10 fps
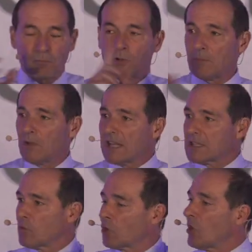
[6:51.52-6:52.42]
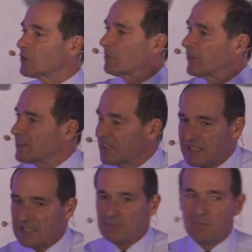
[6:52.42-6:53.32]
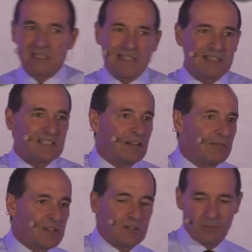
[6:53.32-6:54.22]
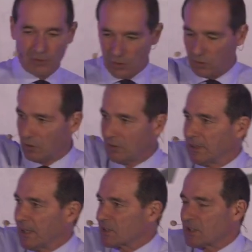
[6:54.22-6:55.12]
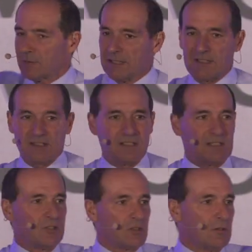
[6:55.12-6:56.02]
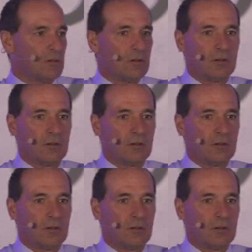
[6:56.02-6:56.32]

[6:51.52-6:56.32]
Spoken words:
Put up your hands if you've gone to a fantastic Michelin star restaurant, but you couldn't catch the waiter's attention.